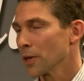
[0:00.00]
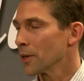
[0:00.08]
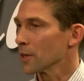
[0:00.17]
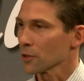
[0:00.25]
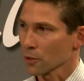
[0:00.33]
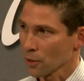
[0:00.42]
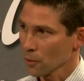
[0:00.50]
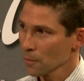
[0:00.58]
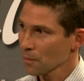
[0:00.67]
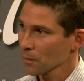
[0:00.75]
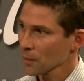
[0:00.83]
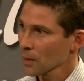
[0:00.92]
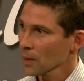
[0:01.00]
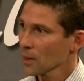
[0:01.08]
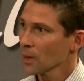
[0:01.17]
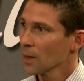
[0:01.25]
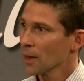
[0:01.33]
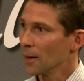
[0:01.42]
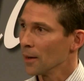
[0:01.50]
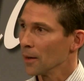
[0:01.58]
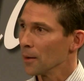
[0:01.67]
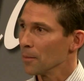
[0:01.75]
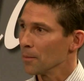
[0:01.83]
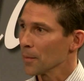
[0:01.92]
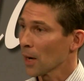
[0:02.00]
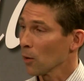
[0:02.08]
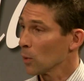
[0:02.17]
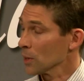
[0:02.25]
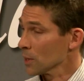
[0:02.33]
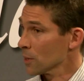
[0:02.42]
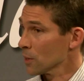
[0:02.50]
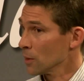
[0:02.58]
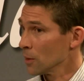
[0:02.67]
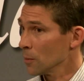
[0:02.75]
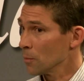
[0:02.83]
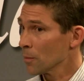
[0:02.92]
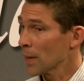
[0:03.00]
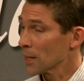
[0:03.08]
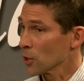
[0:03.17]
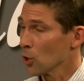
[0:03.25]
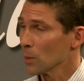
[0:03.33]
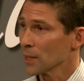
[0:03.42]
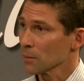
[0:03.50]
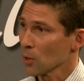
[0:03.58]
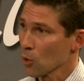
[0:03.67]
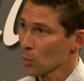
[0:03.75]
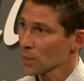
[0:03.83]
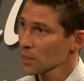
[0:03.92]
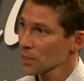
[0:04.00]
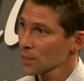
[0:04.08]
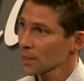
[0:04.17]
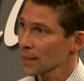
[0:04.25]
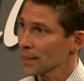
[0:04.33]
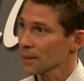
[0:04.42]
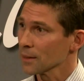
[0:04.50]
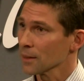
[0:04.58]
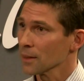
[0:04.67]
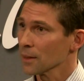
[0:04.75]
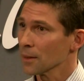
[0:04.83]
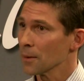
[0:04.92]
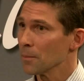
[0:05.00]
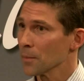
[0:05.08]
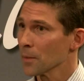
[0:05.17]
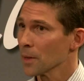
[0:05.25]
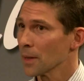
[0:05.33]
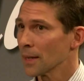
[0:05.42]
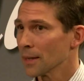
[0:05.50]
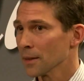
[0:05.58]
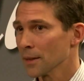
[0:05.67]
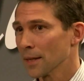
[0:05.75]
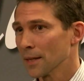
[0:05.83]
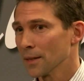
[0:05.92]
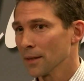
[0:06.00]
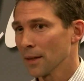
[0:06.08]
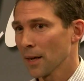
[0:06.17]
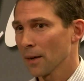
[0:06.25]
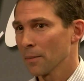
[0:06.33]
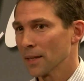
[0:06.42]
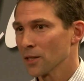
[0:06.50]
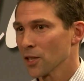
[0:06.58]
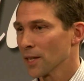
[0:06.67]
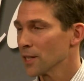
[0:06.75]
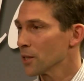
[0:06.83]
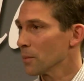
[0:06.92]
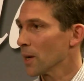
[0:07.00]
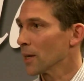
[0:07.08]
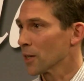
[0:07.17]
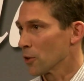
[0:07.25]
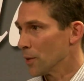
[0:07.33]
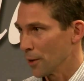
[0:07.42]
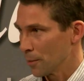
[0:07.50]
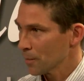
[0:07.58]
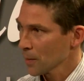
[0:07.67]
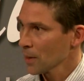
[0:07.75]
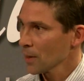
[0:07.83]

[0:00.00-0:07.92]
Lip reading: years ago. I was at home at that moment, and I made a change in my career.